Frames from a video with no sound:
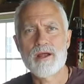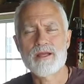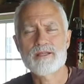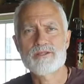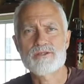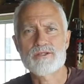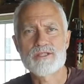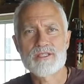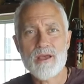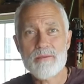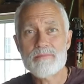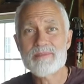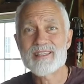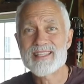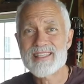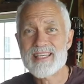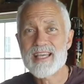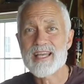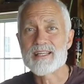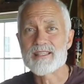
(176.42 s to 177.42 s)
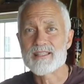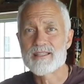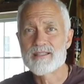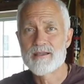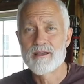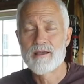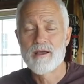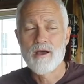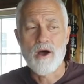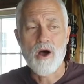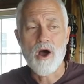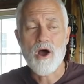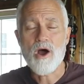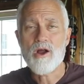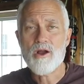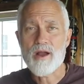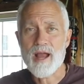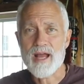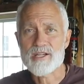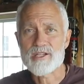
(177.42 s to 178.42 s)
All right, so some seats
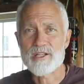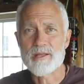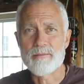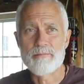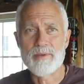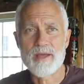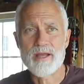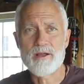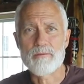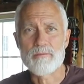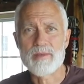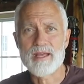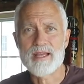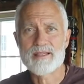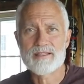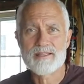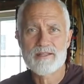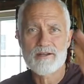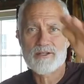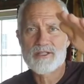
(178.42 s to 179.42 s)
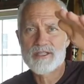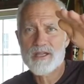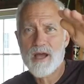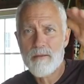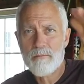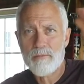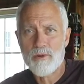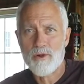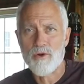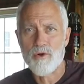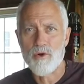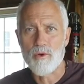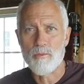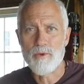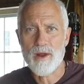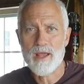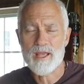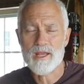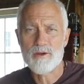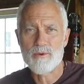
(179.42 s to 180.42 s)
are actually bigger because there's tumble
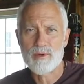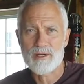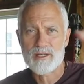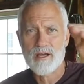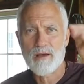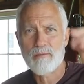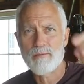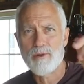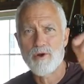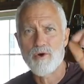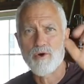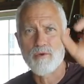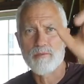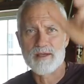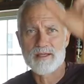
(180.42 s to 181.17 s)
home, right? You know what tumble